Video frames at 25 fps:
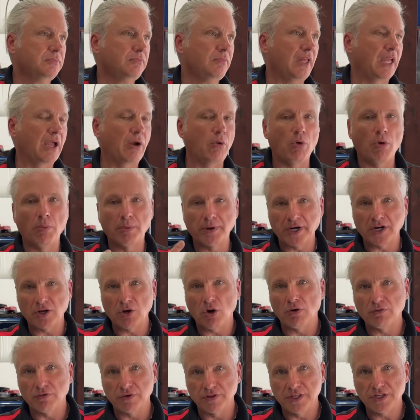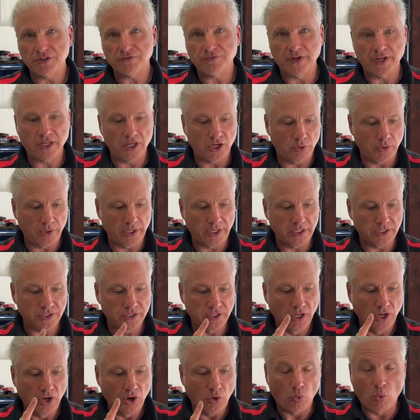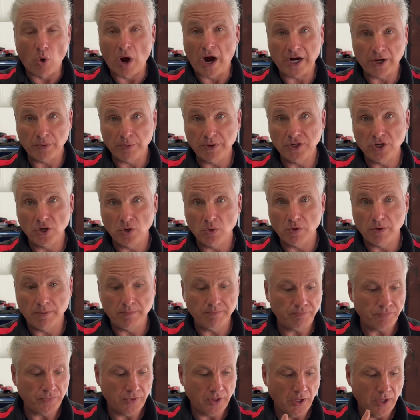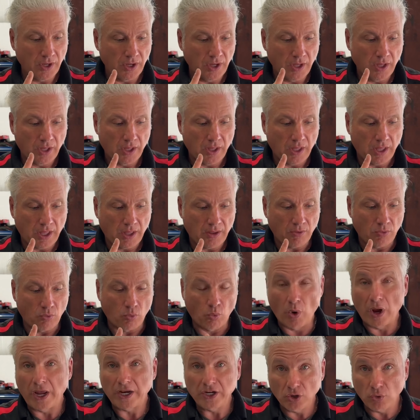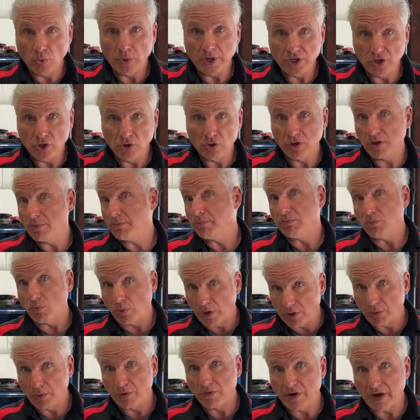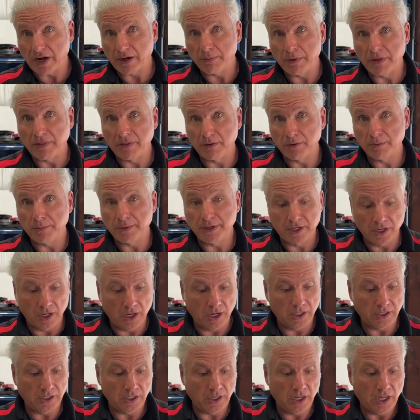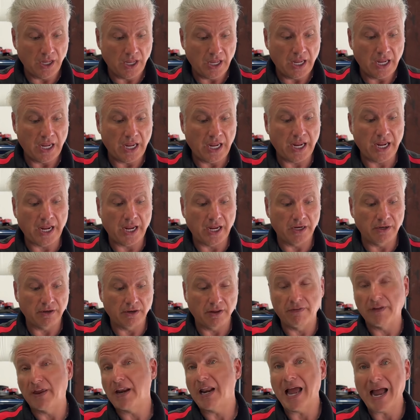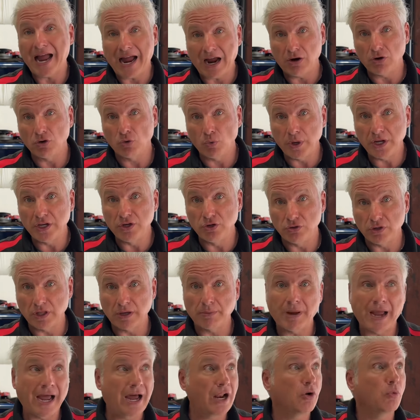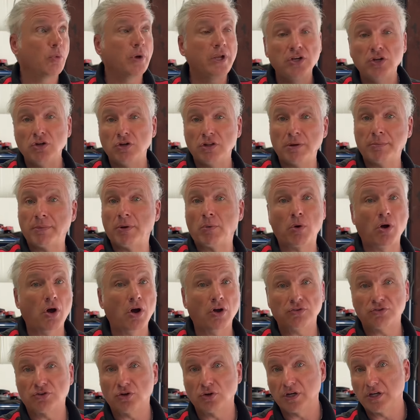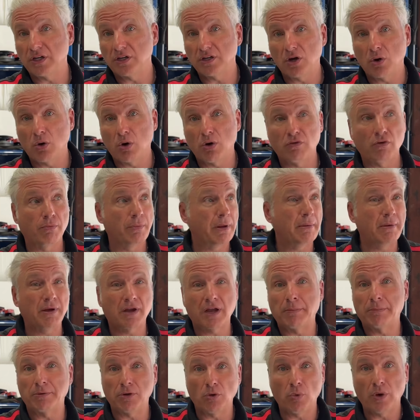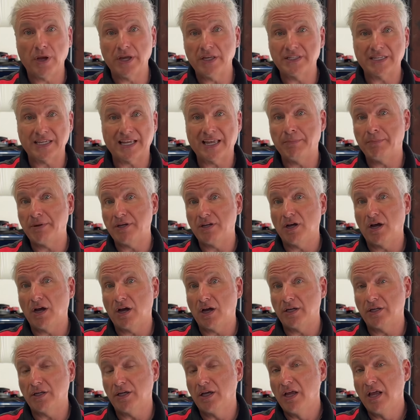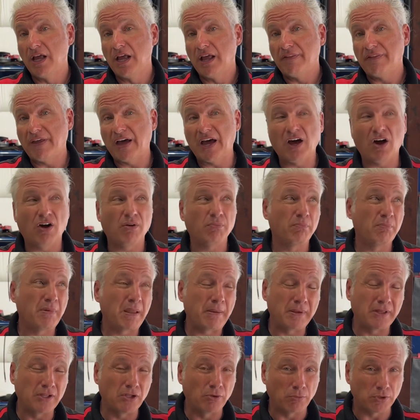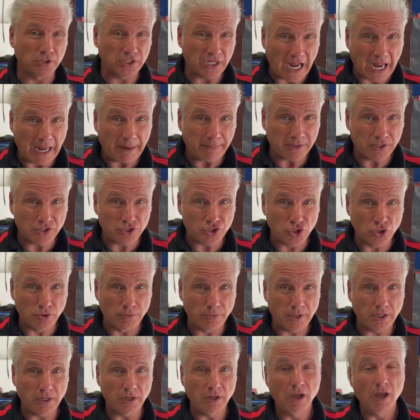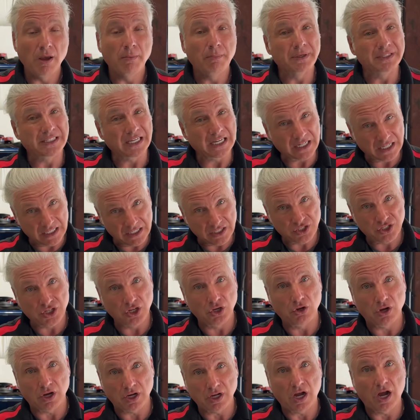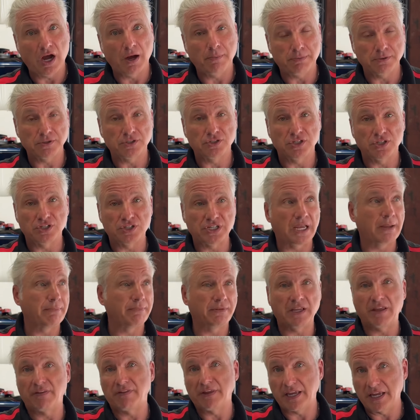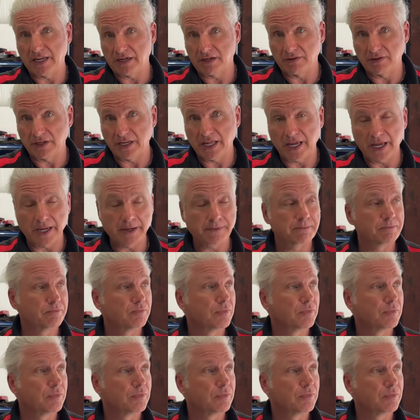Now, what we're going to go over in this video is why do we do them? When do we do them? When do we recommend them to be done? And then how do we do them? How do we do them? And we're also going to go over maybe a couple of ways that can be done that may be a little more time consuming, but that can still accomplish the same thing in the end of the day.